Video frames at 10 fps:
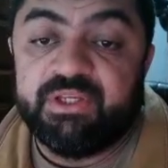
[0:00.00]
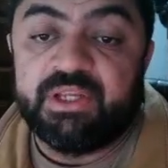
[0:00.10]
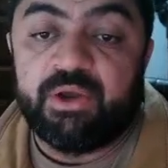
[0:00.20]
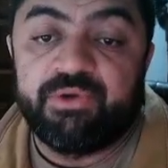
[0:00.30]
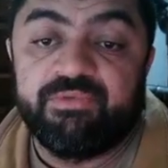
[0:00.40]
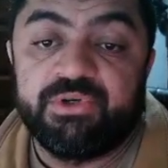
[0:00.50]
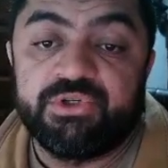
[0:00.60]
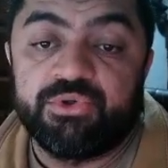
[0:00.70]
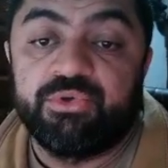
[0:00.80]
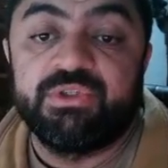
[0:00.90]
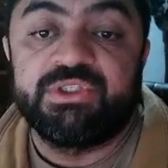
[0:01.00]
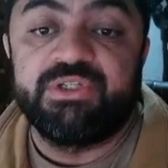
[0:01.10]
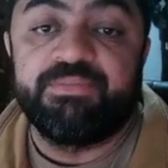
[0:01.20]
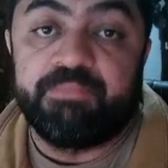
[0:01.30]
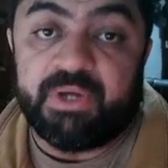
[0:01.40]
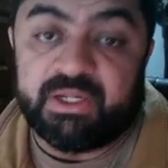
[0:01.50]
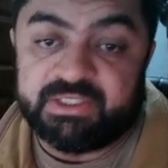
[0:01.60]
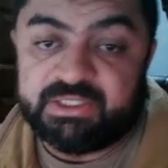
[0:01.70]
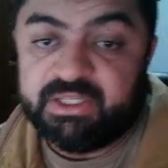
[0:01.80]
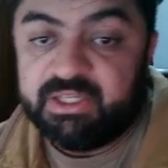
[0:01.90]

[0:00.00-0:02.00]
now it will show C pass.